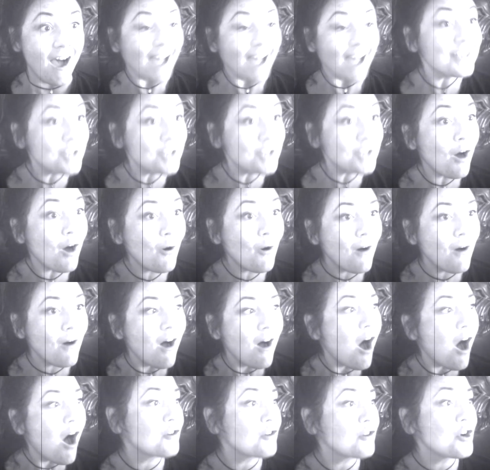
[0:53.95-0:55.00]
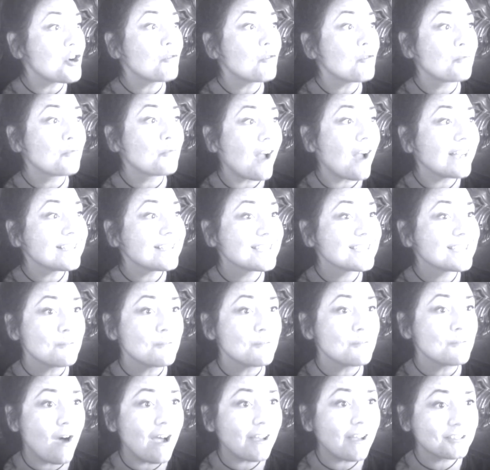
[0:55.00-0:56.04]
I know. I'll go ride some
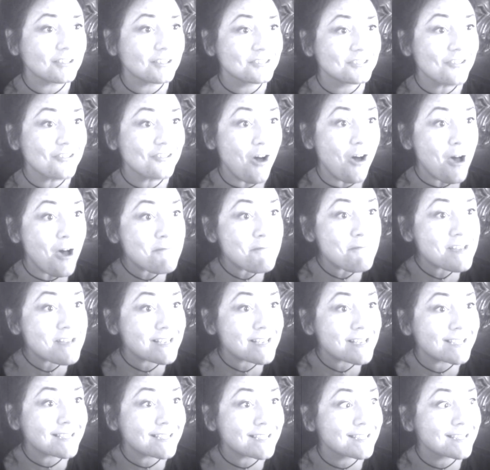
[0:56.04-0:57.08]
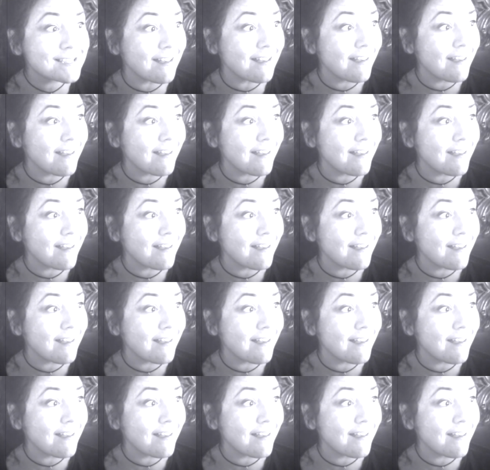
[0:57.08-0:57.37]
wild llamas.